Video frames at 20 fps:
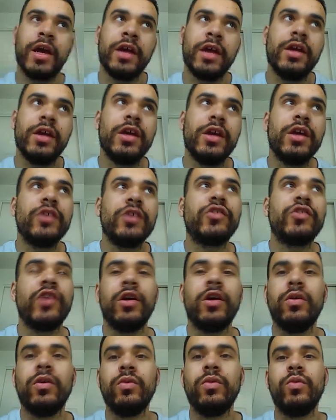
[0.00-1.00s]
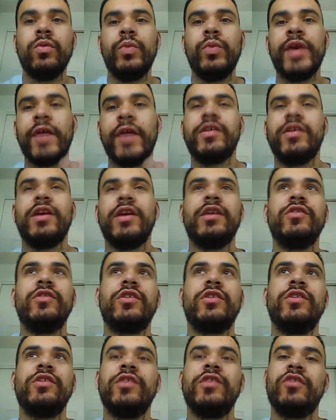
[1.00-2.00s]
So we have to take into
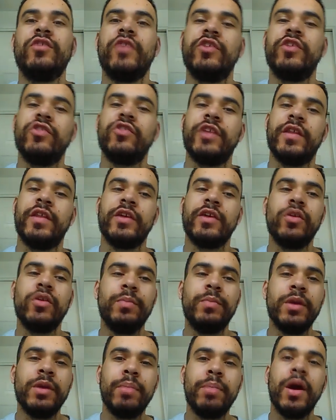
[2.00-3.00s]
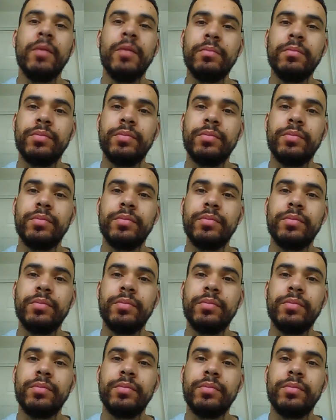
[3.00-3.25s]
consideration that there could be a pump,